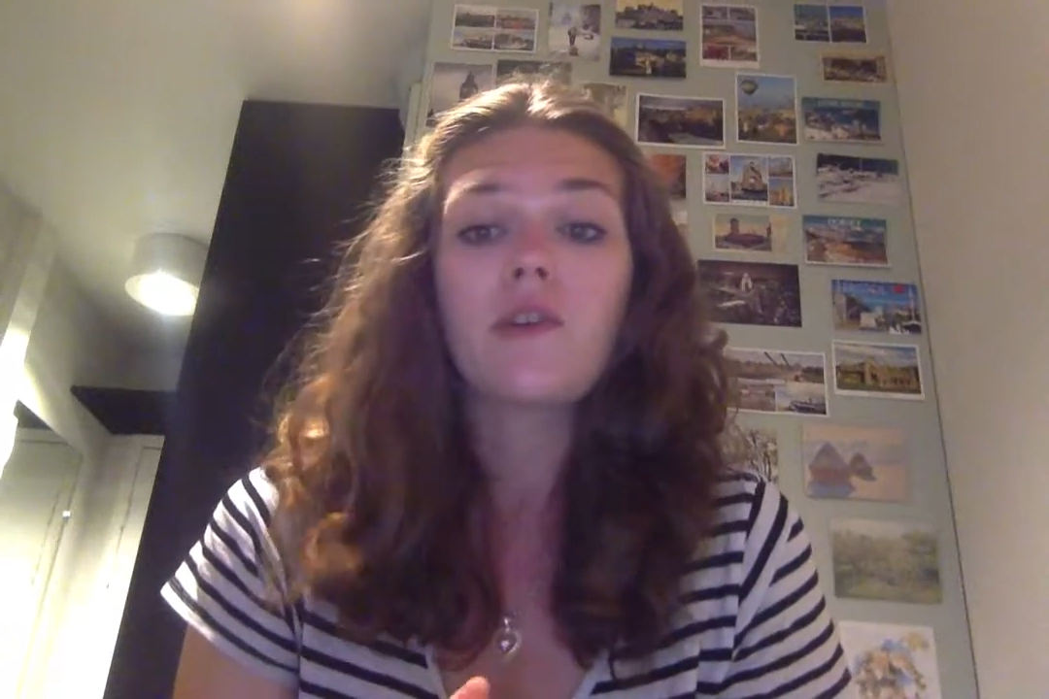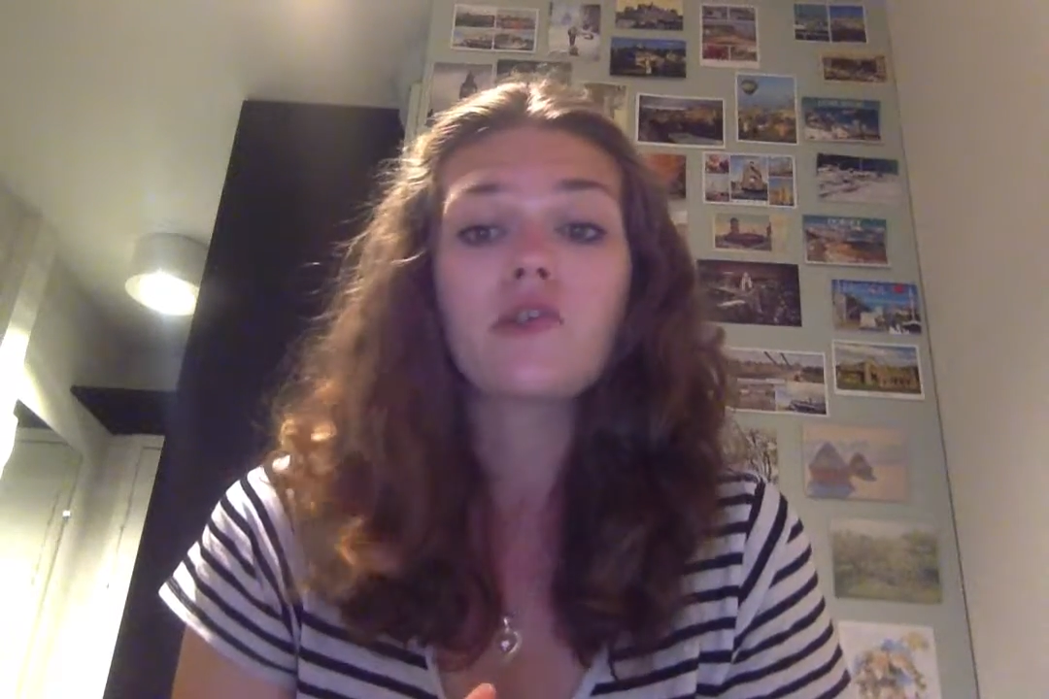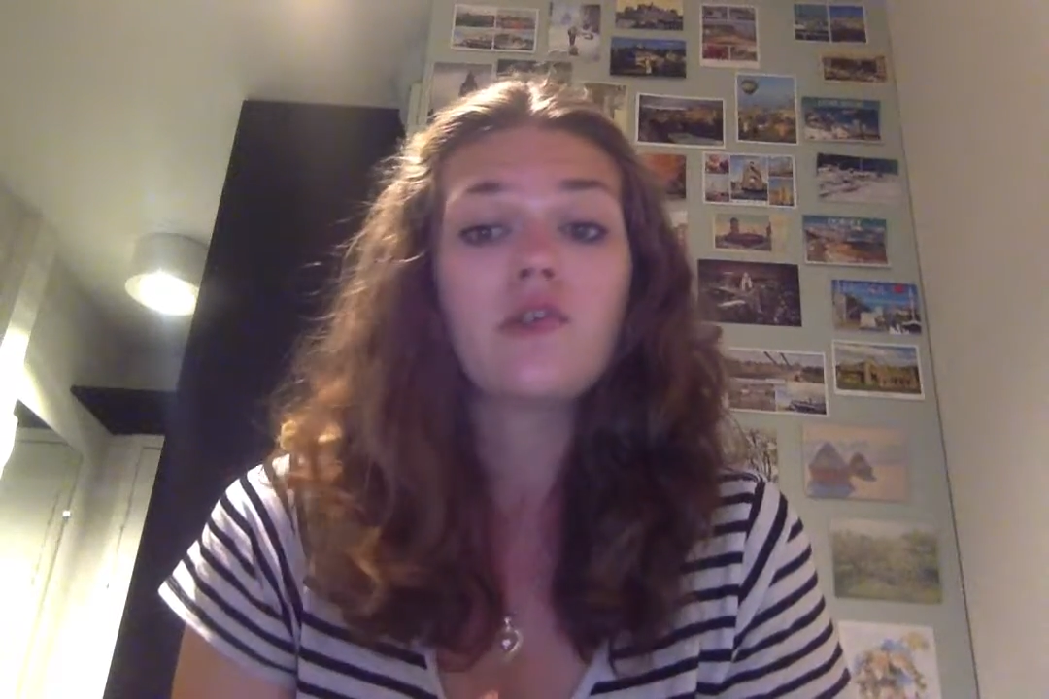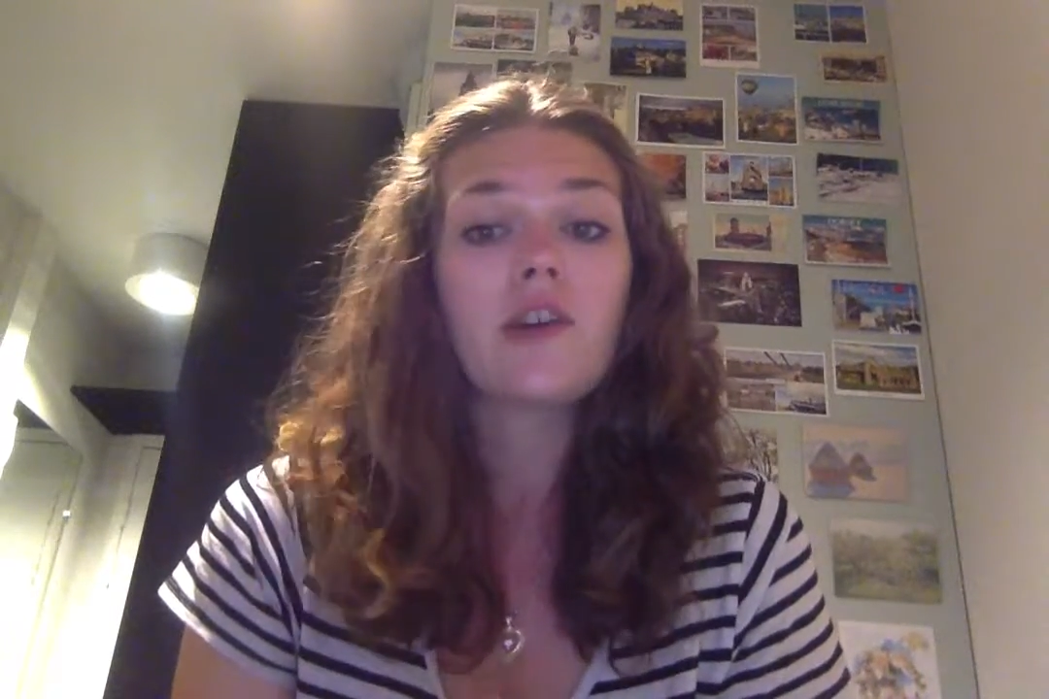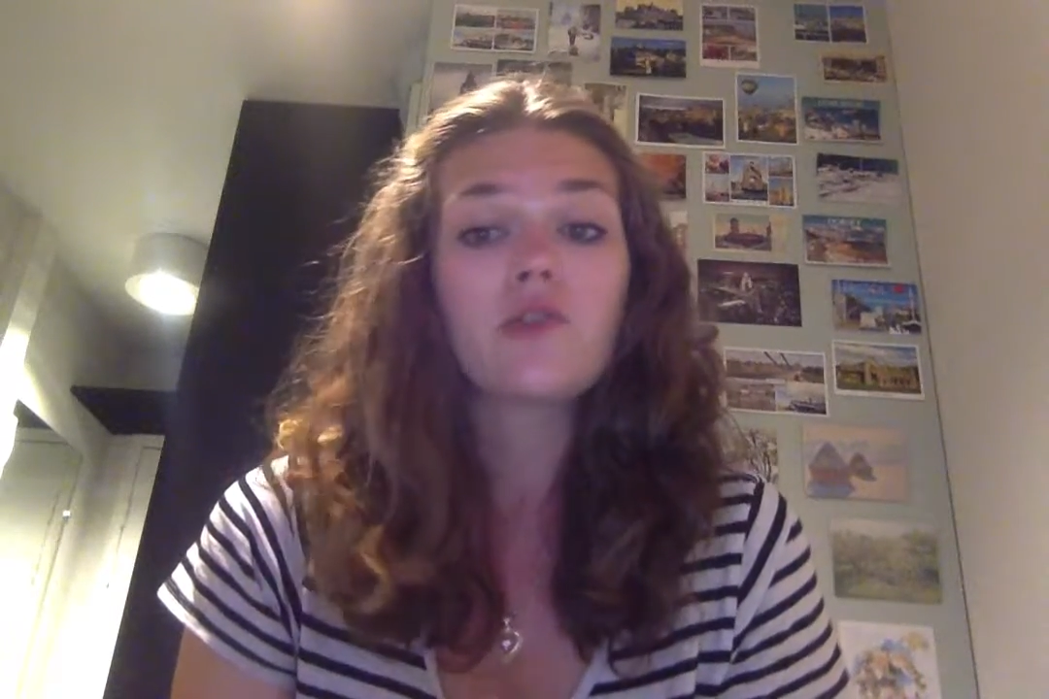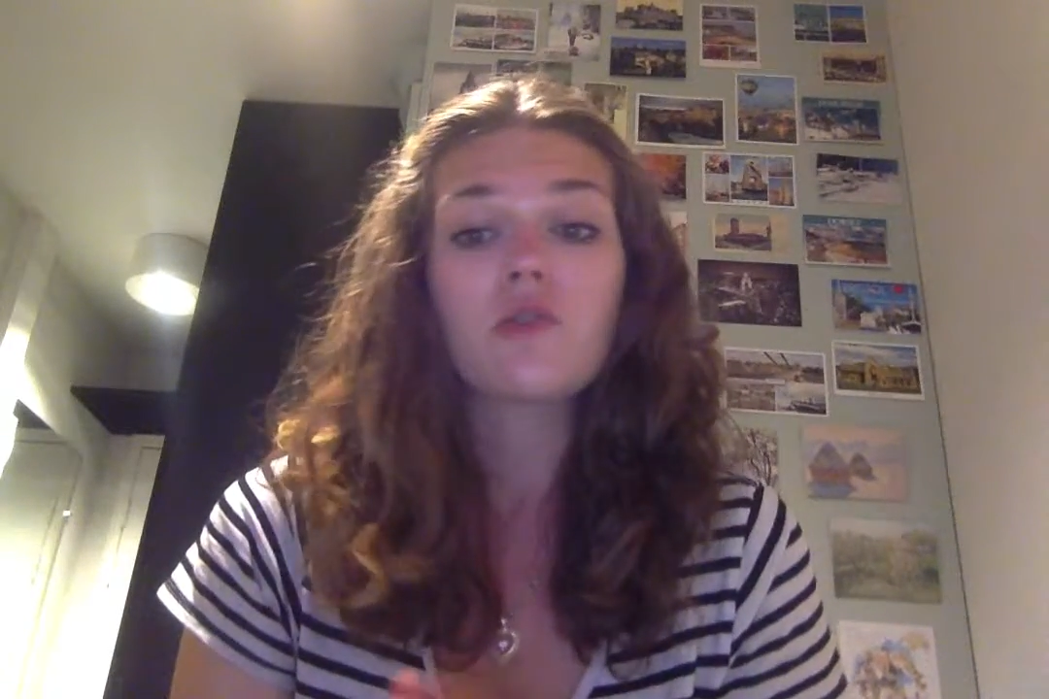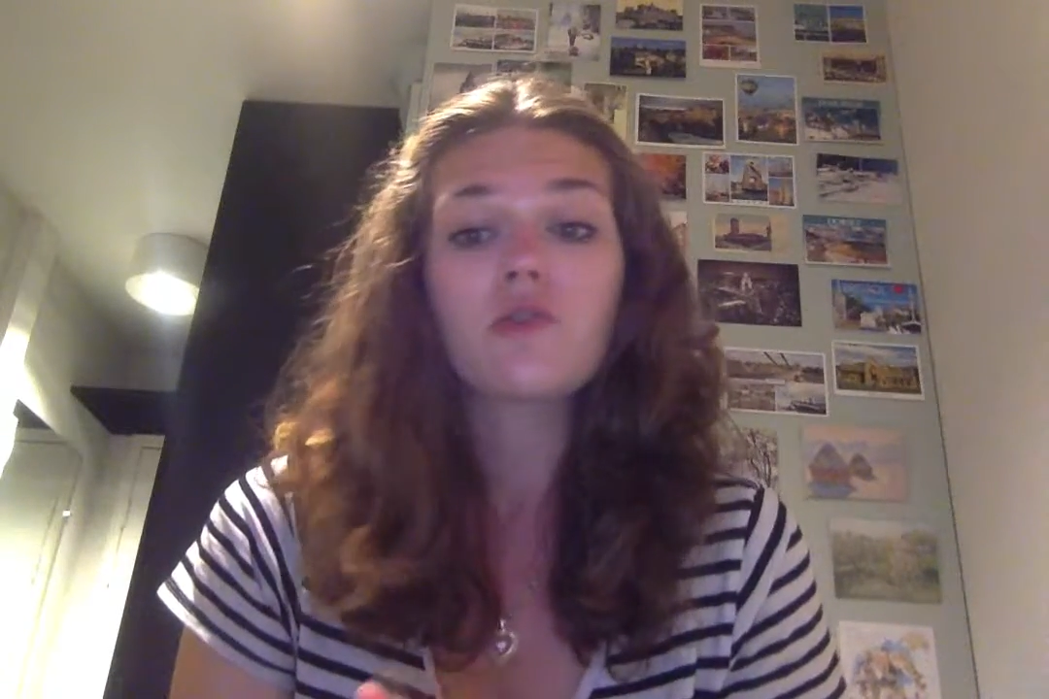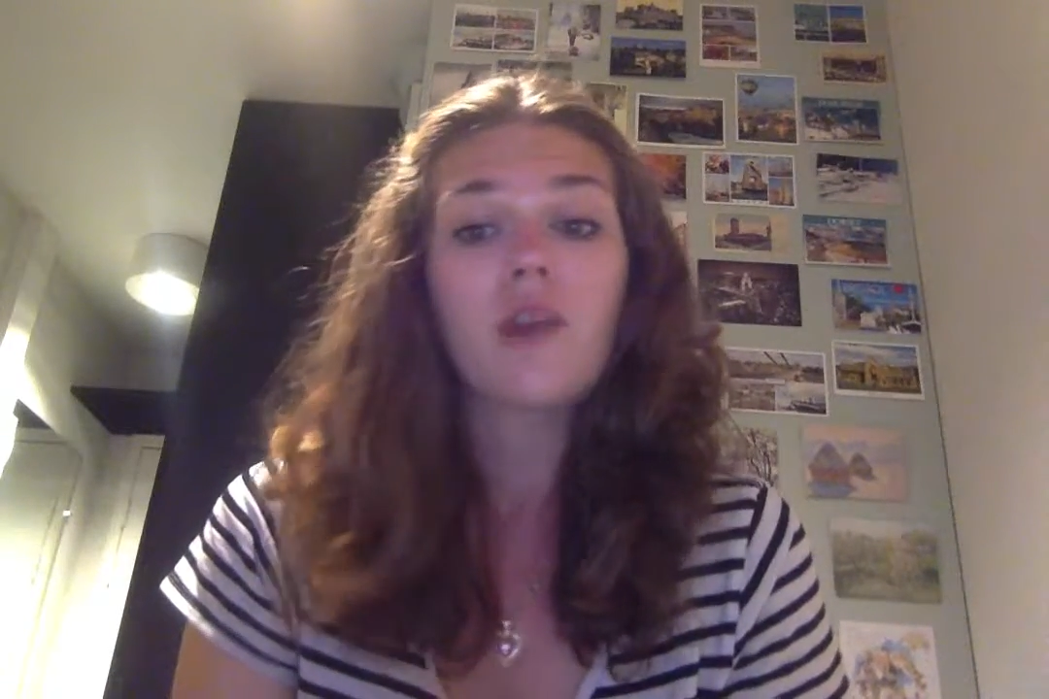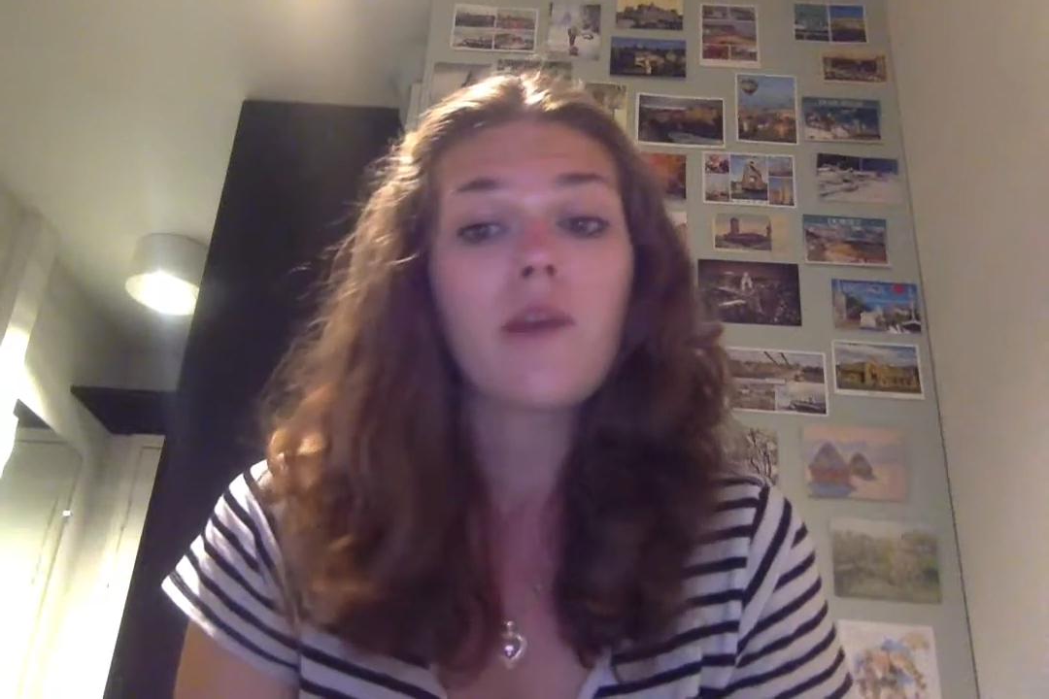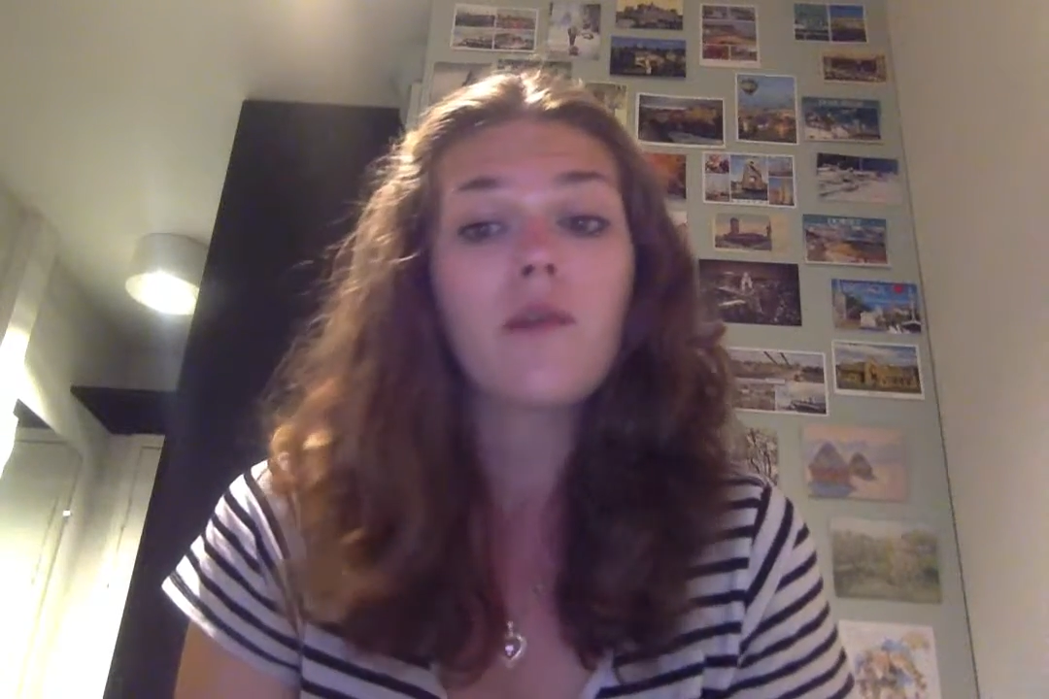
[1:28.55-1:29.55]
international
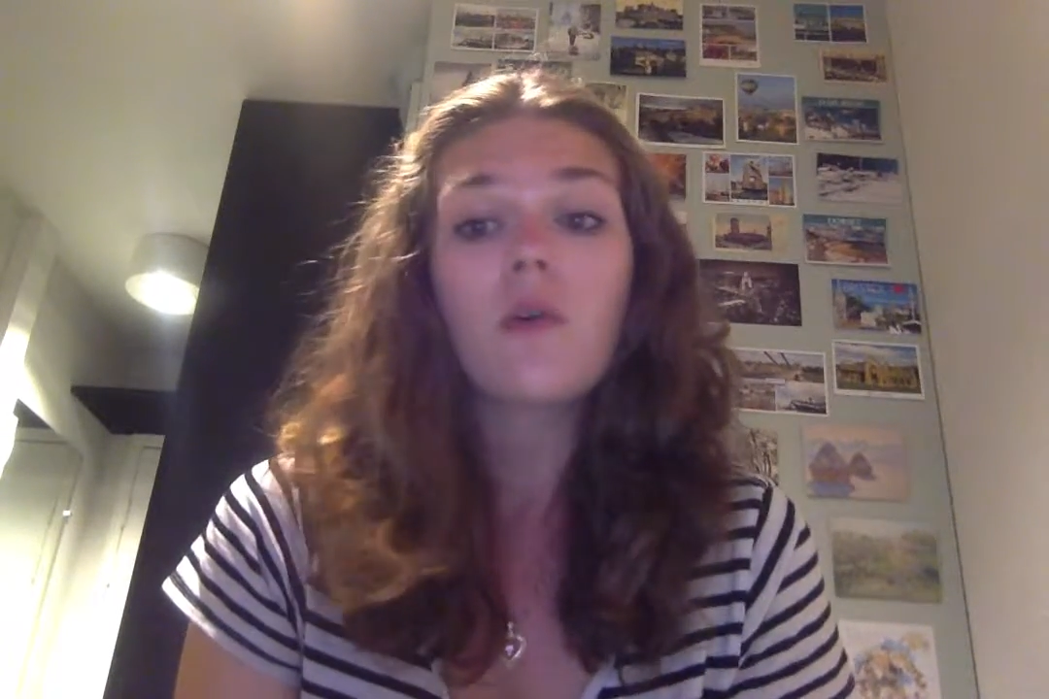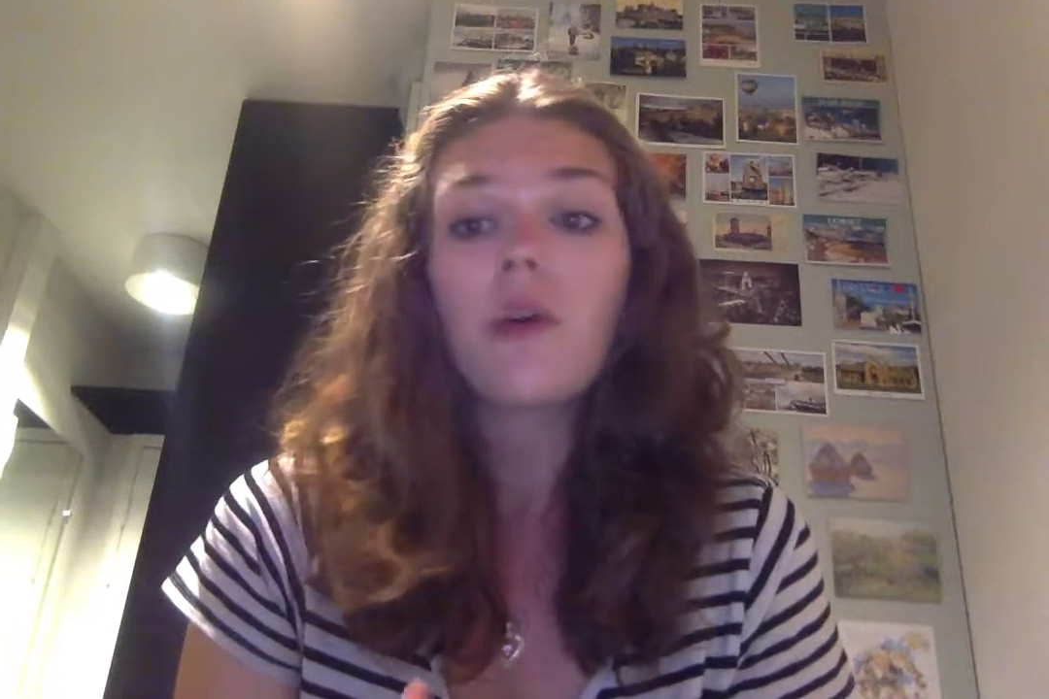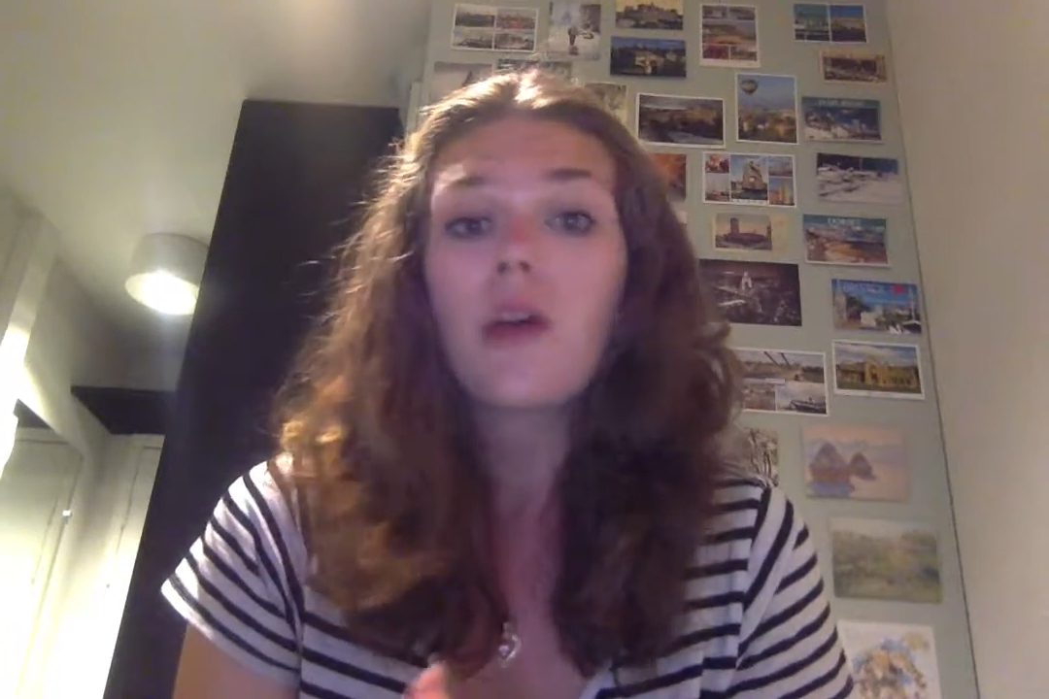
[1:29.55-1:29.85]
travel